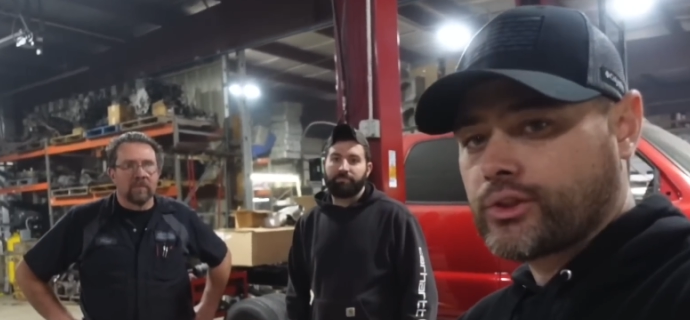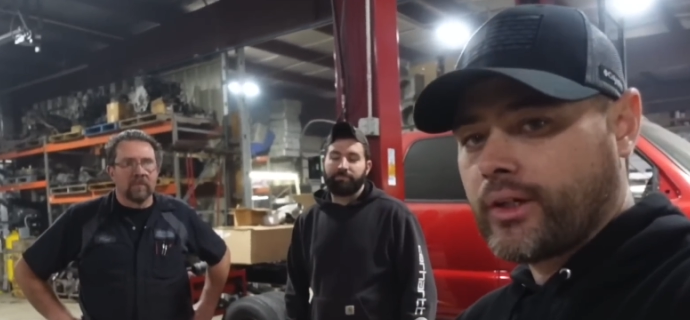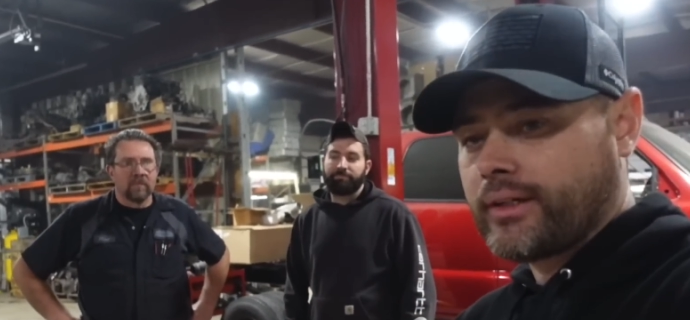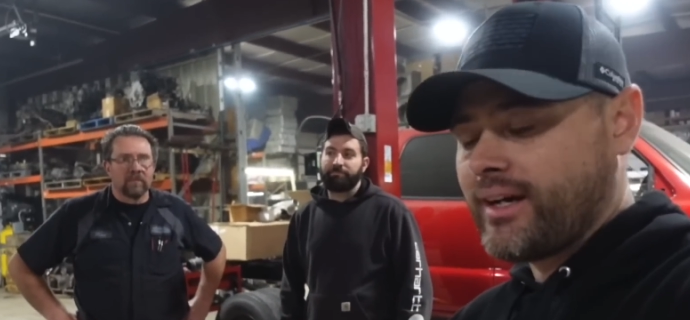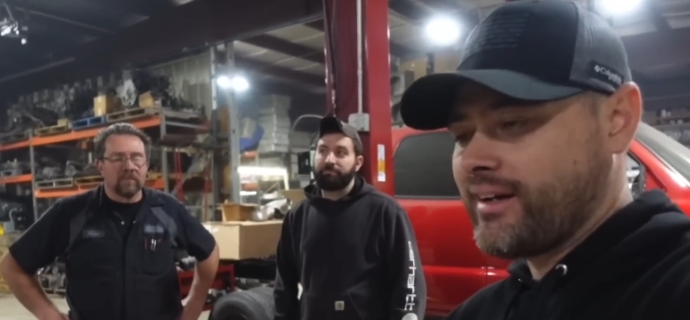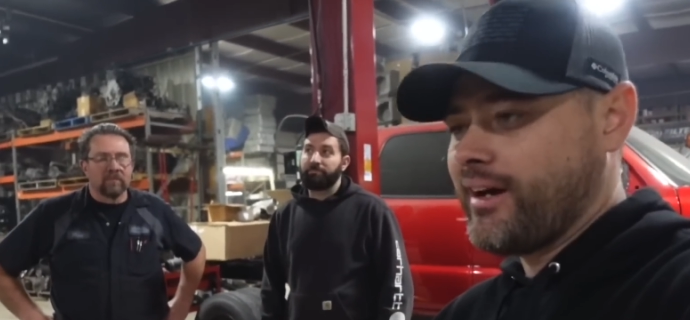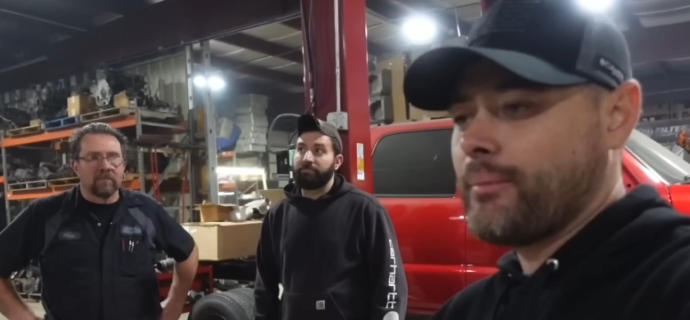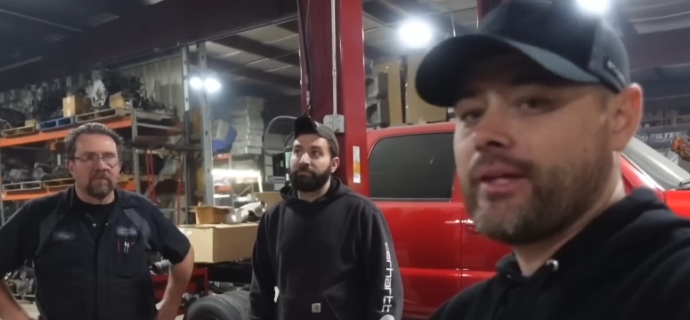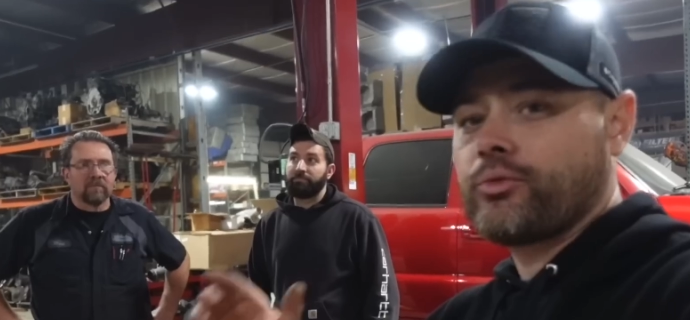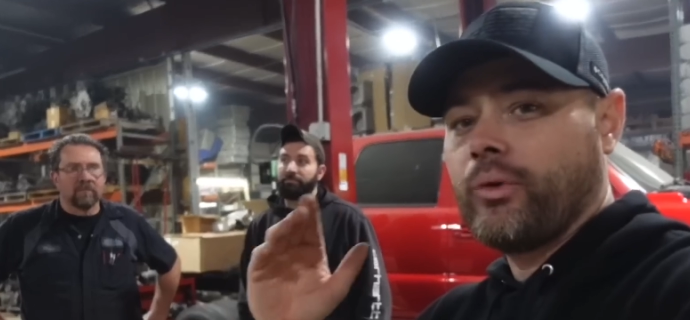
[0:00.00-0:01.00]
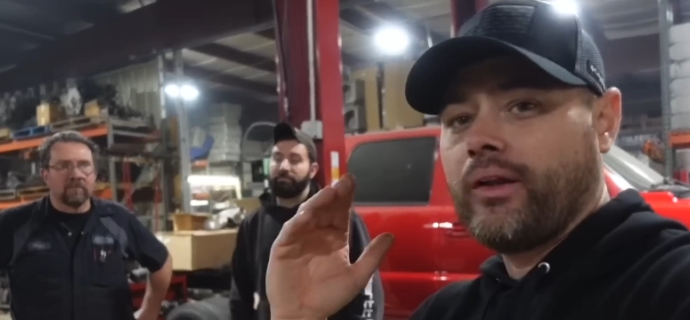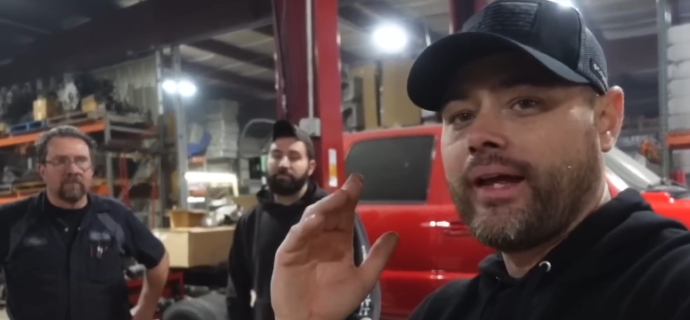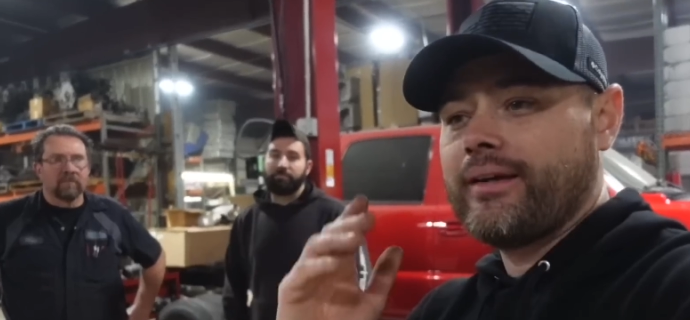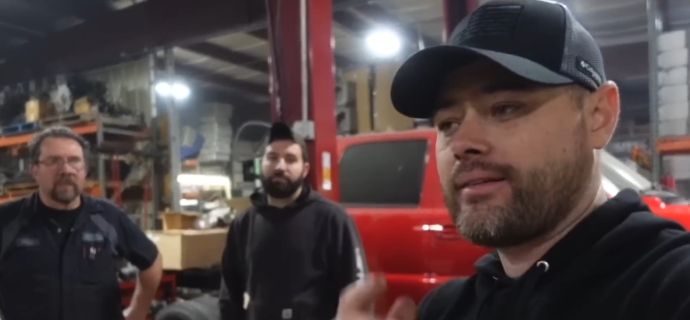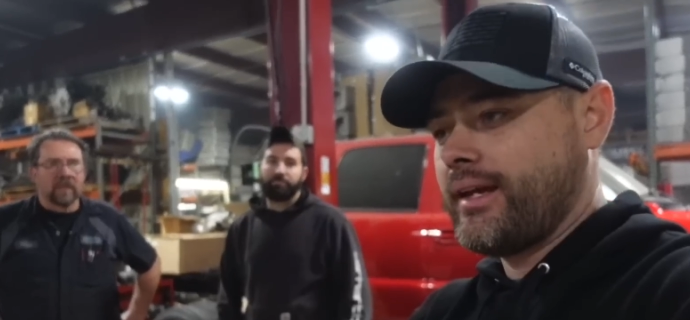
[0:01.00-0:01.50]
Speaker 1: Truck dot com, as
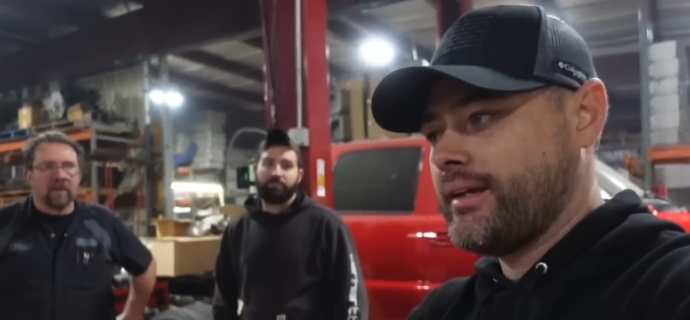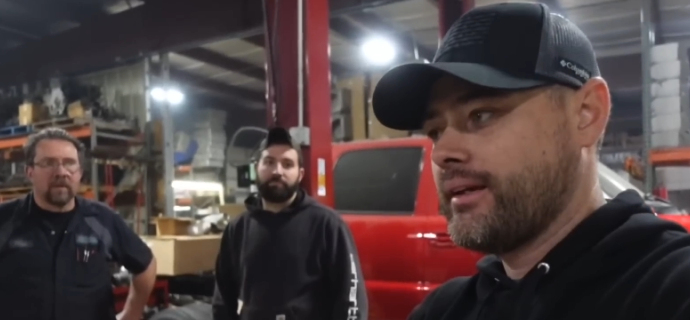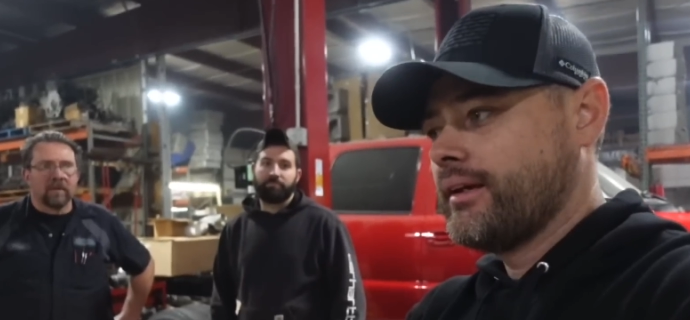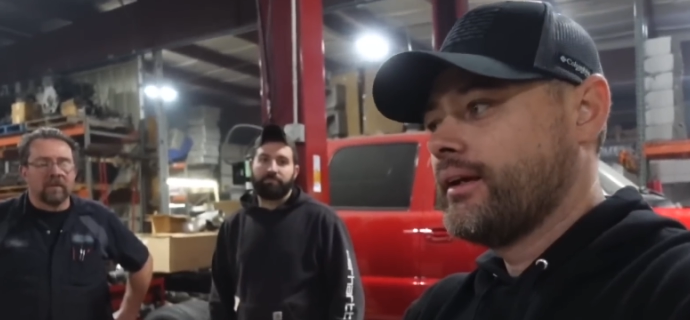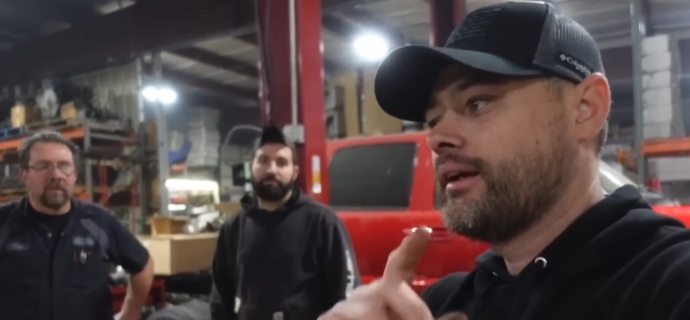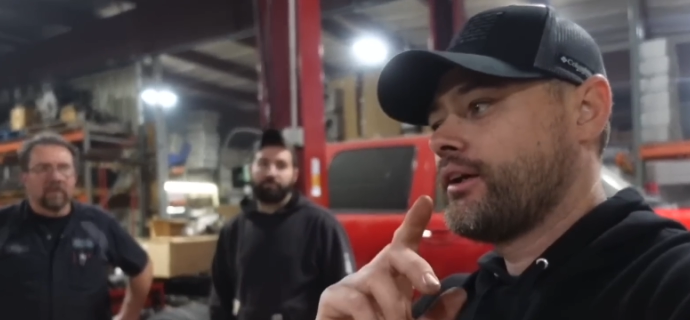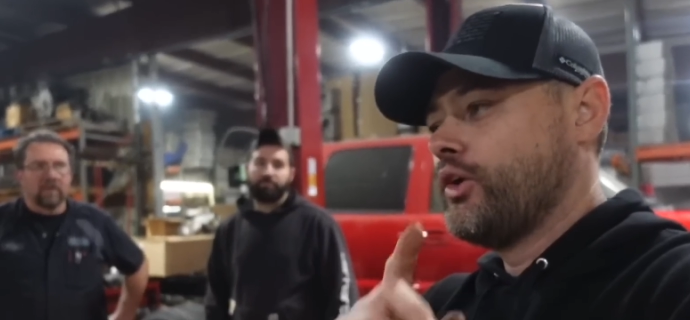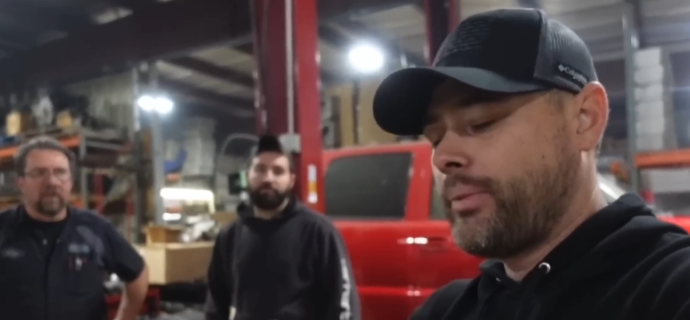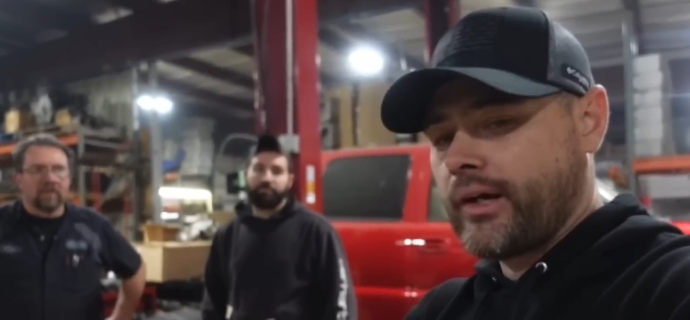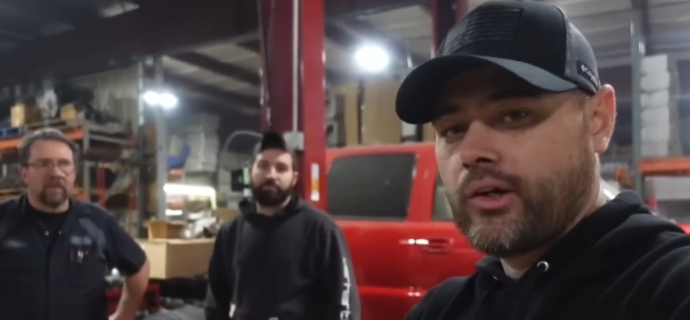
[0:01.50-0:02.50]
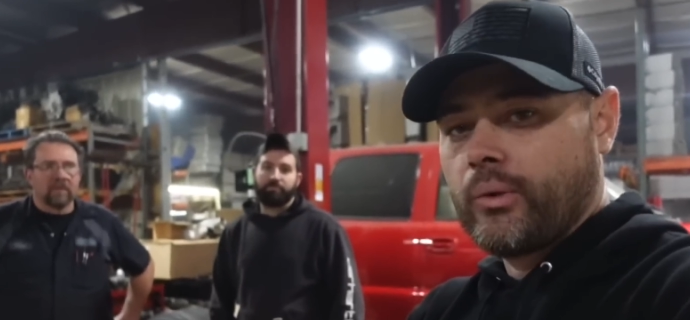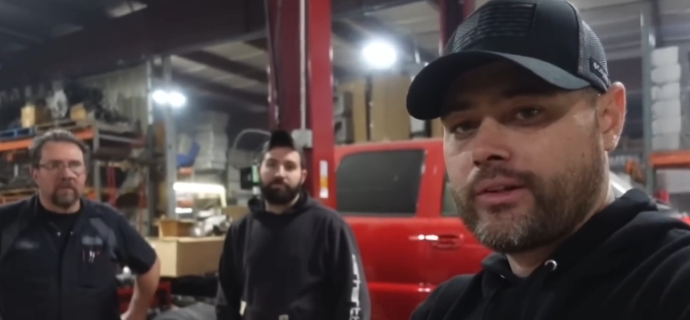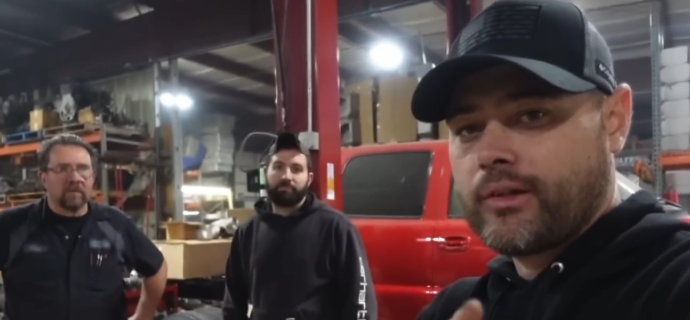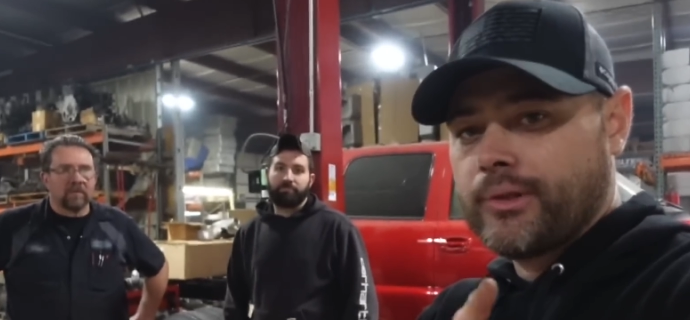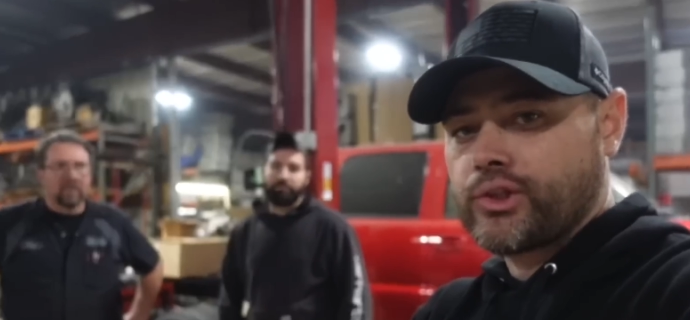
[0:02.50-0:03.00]
well as a coupon code is going to be